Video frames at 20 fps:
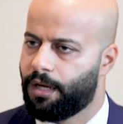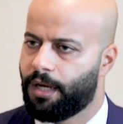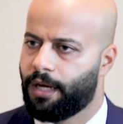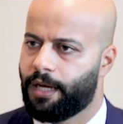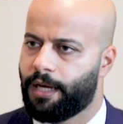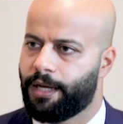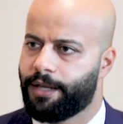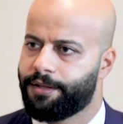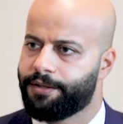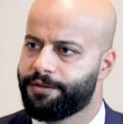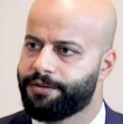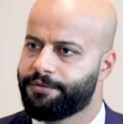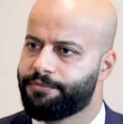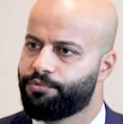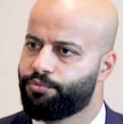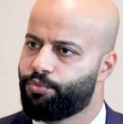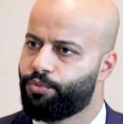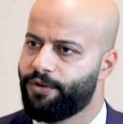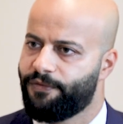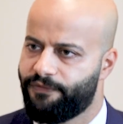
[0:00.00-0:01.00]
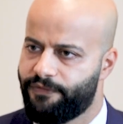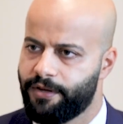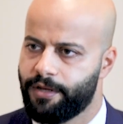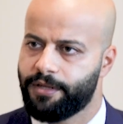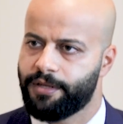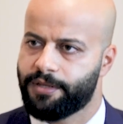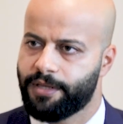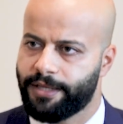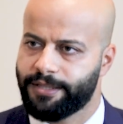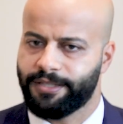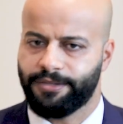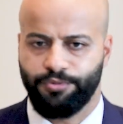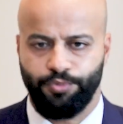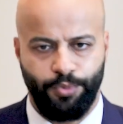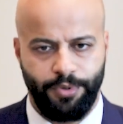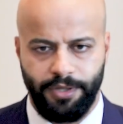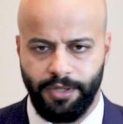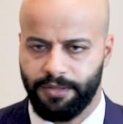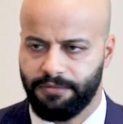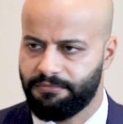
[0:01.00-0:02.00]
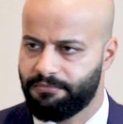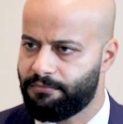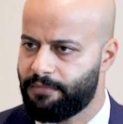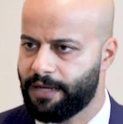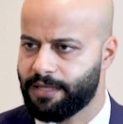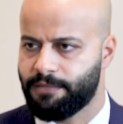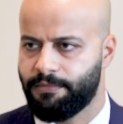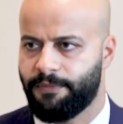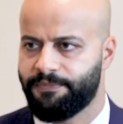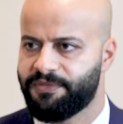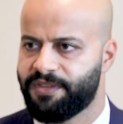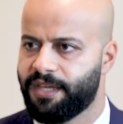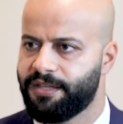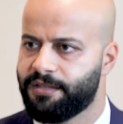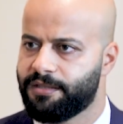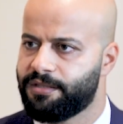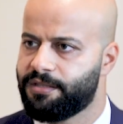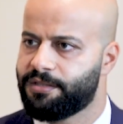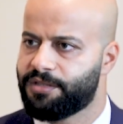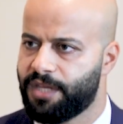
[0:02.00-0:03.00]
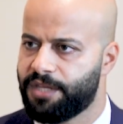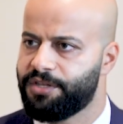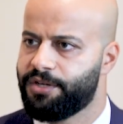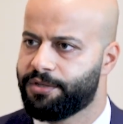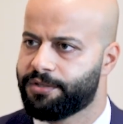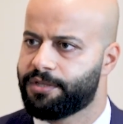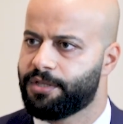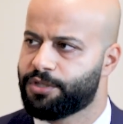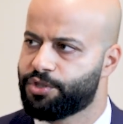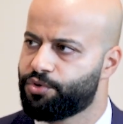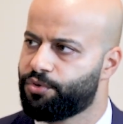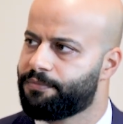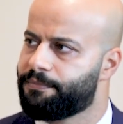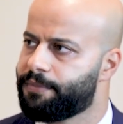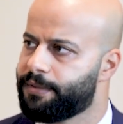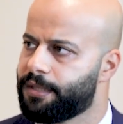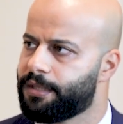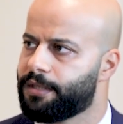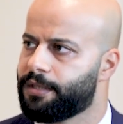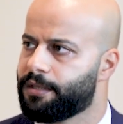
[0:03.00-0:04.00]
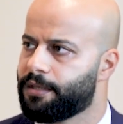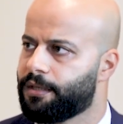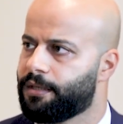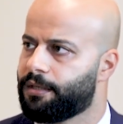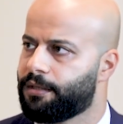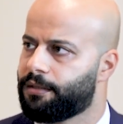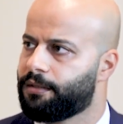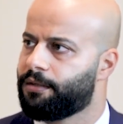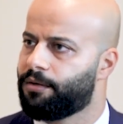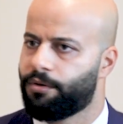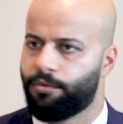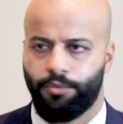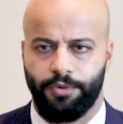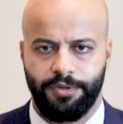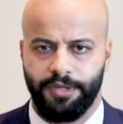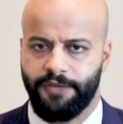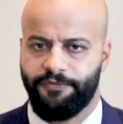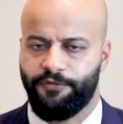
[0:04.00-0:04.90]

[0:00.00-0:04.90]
And we feel that within maximum 10, 10 years, it should be uh, with